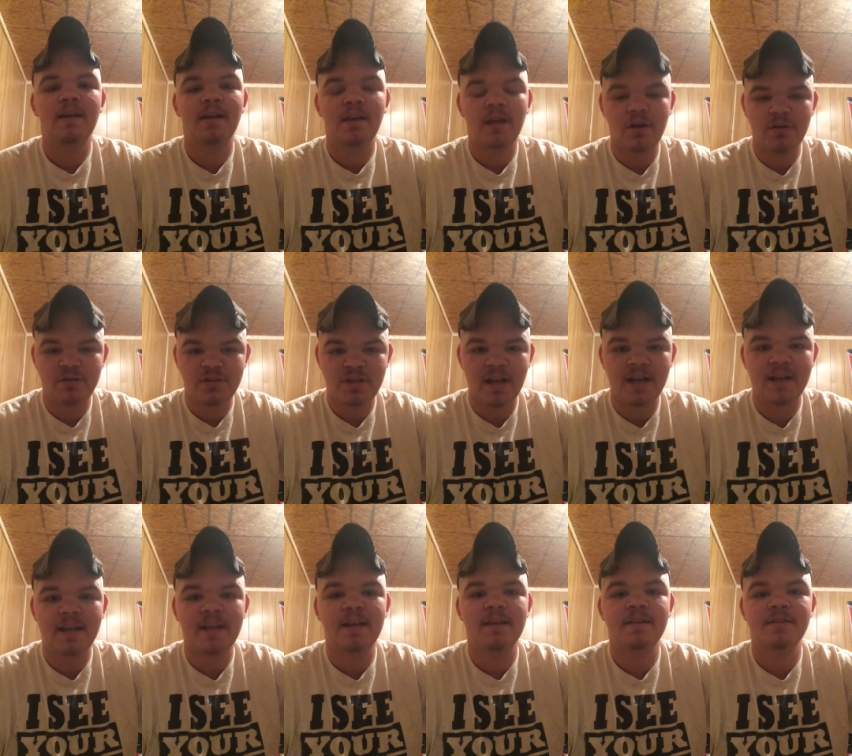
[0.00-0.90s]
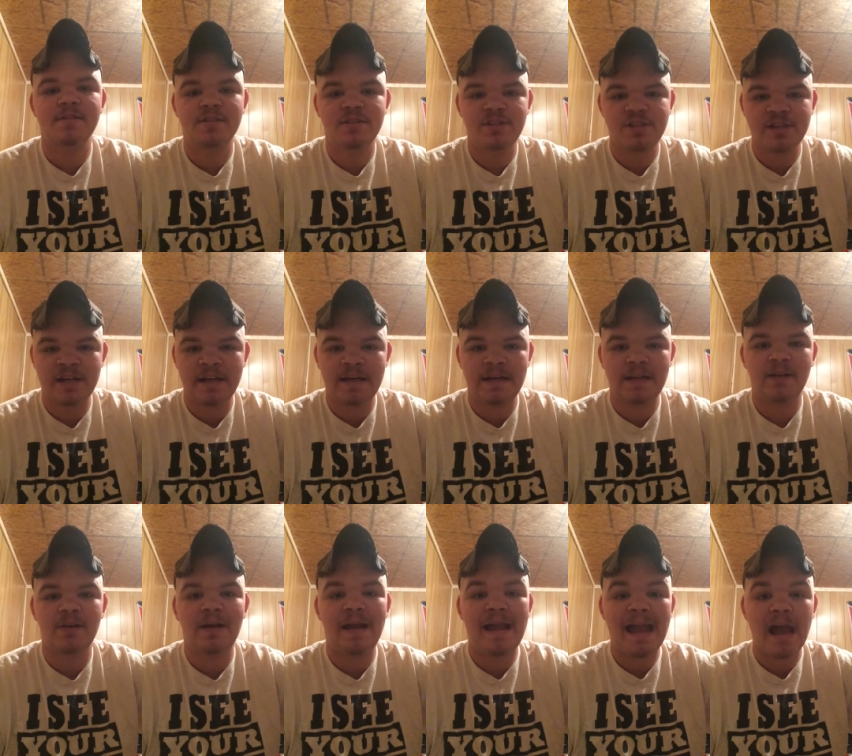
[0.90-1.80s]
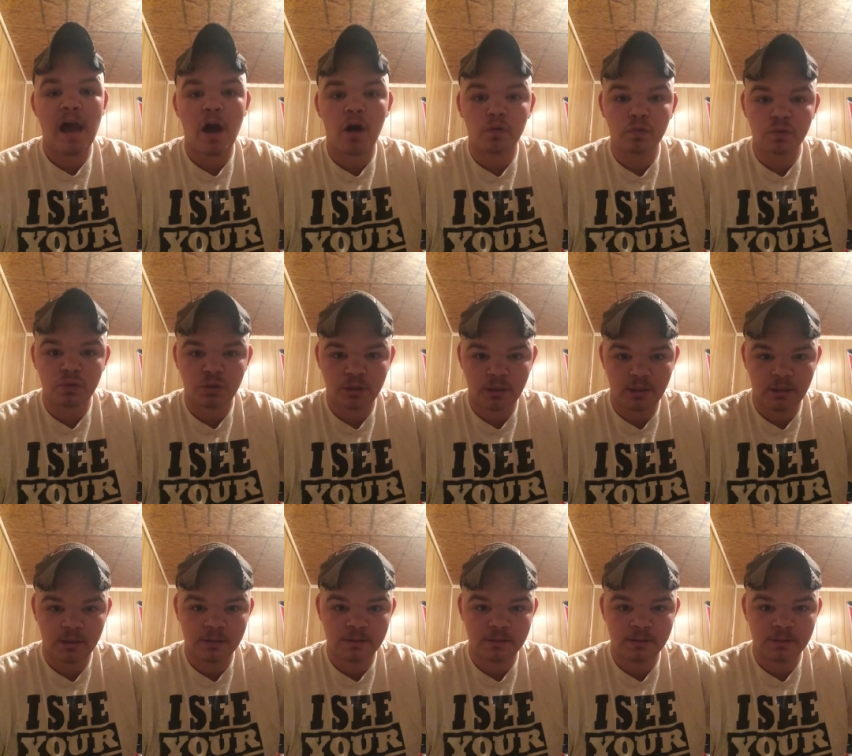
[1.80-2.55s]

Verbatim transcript: go check his channel out.